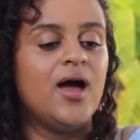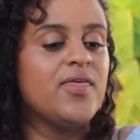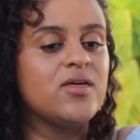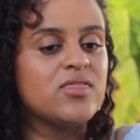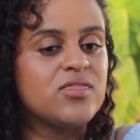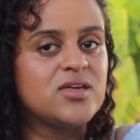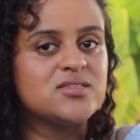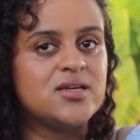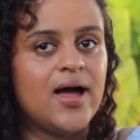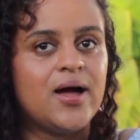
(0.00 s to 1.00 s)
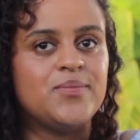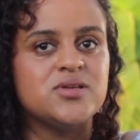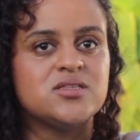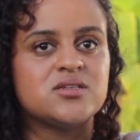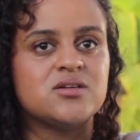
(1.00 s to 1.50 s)
I think the things that
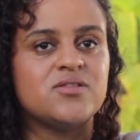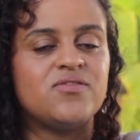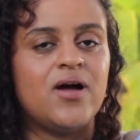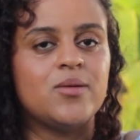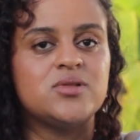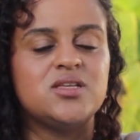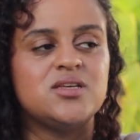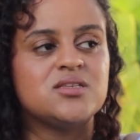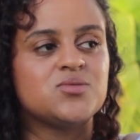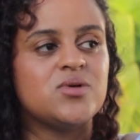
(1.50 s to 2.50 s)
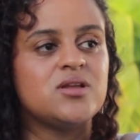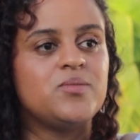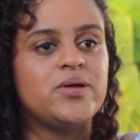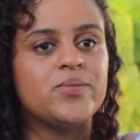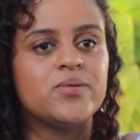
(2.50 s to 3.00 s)
happen to families when
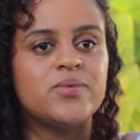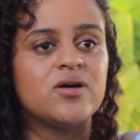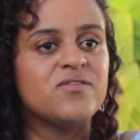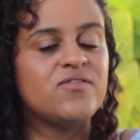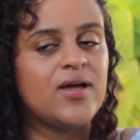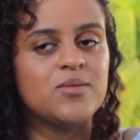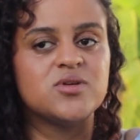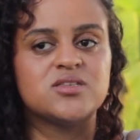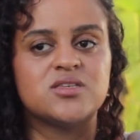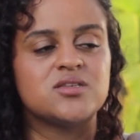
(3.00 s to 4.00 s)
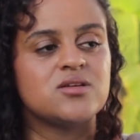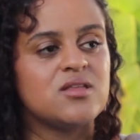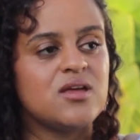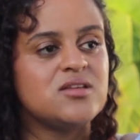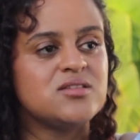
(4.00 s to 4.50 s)
people become famous is
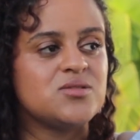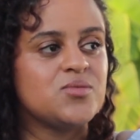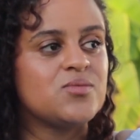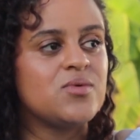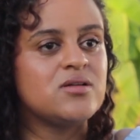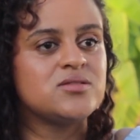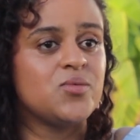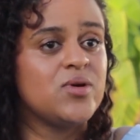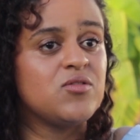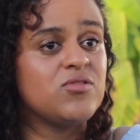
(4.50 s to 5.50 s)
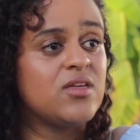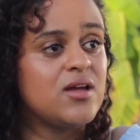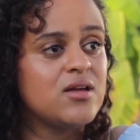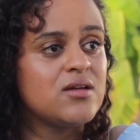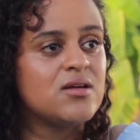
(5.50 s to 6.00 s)
a weird thing.